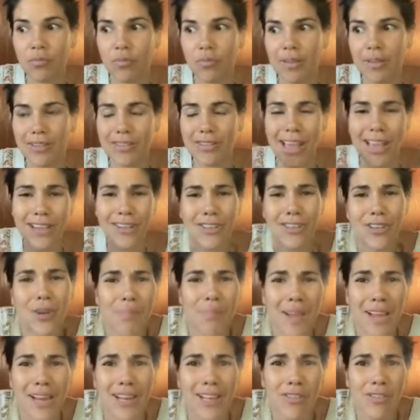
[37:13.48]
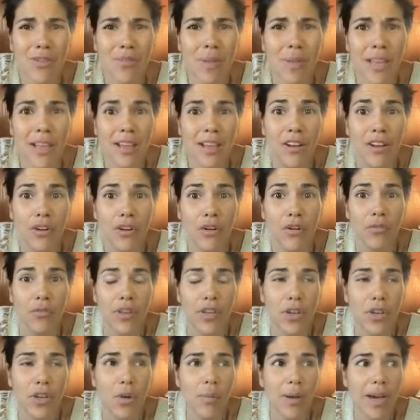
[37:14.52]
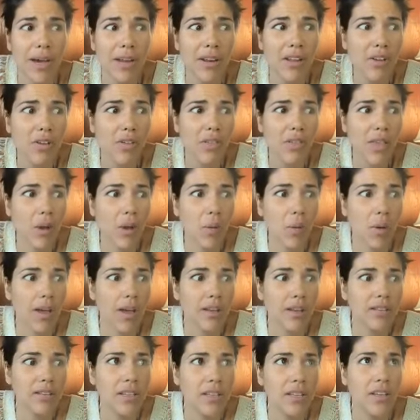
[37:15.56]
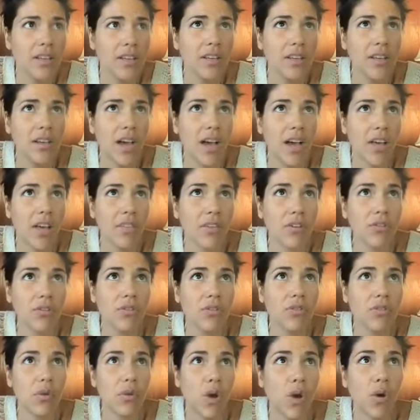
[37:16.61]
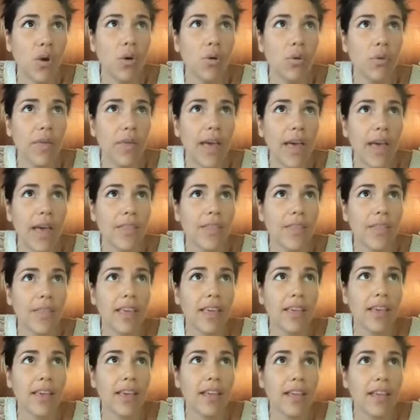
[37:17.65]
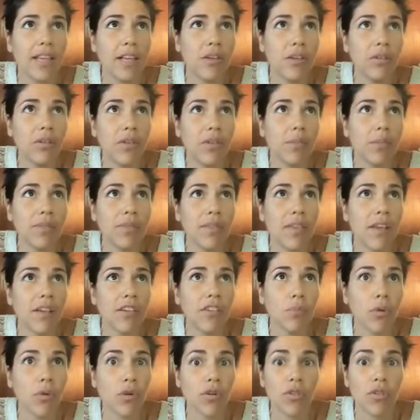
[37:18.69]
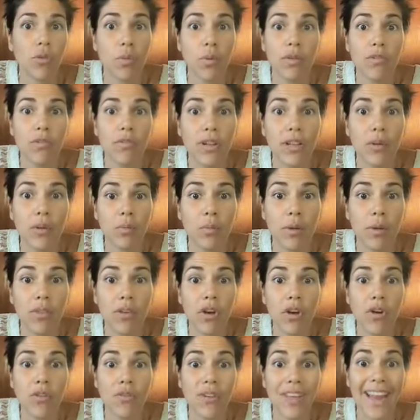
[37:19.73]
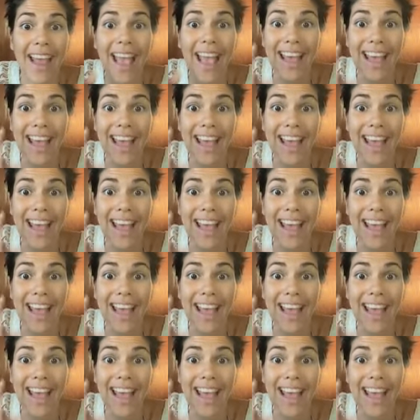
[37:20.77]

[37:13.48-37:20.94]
it's actually on my list to make a little video about it, because I want others to know that they can heal themselves more swiftly with COVID.